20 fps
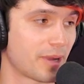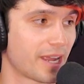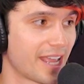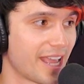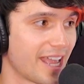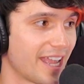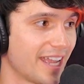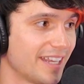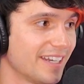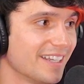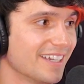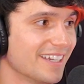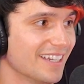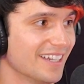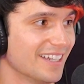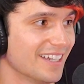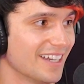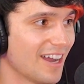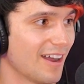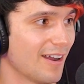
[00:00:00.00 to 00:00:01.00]
my head
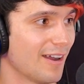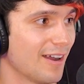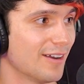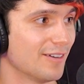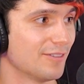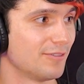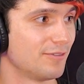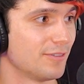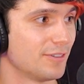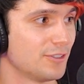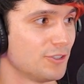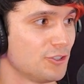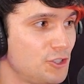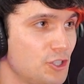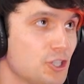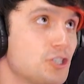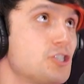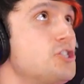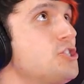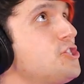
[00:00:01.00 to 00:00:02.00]
of
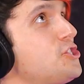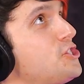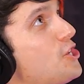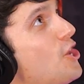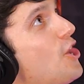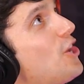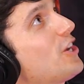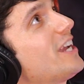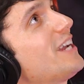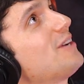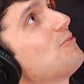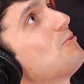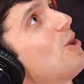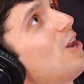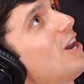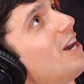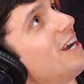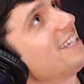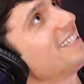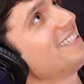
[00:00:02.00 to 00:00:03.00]
just chugging
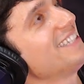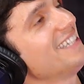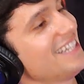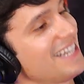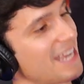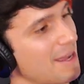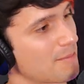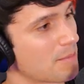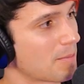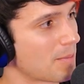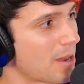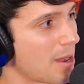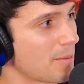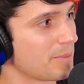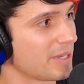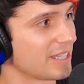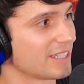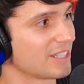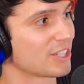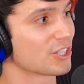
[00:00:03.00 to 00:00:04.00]
wine, and my mom
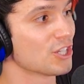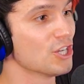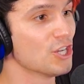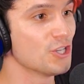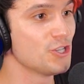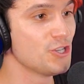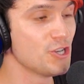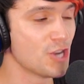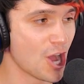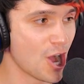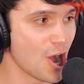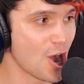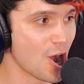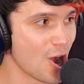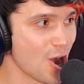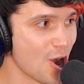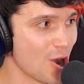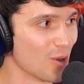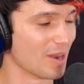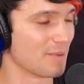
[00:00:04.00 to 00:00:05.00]
being like,
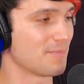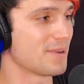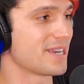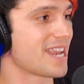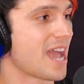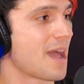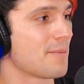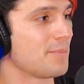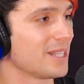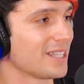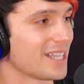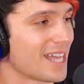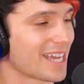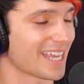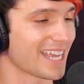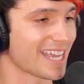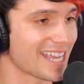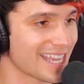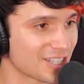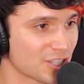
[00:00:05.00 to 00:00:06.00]
no, and my dad being
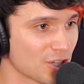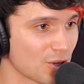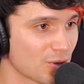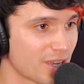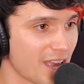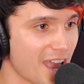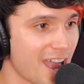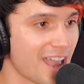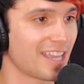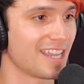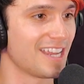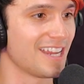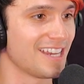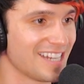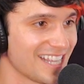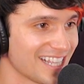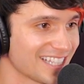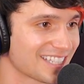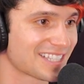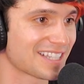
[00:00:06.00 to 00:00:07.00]
like, it's okay, he
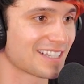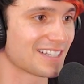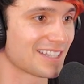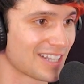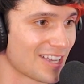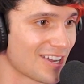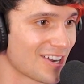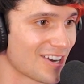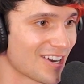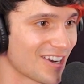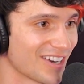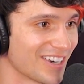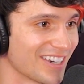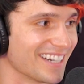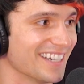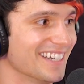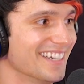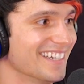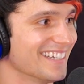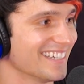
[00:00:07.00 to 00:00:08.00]
needs to
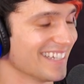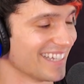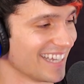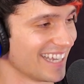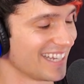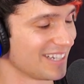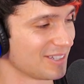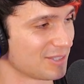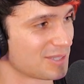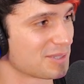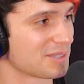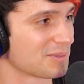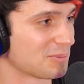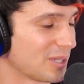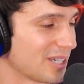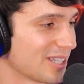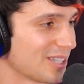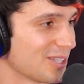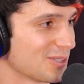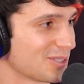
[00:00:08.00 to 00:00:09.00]
learn. And it was
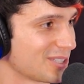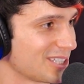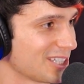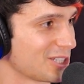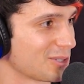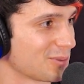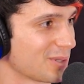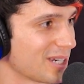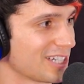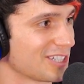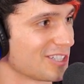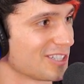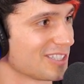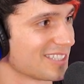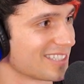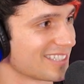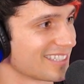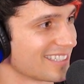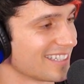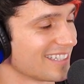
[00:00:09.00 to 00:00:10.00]
one of those
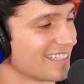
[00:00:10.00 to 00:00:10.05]
situations.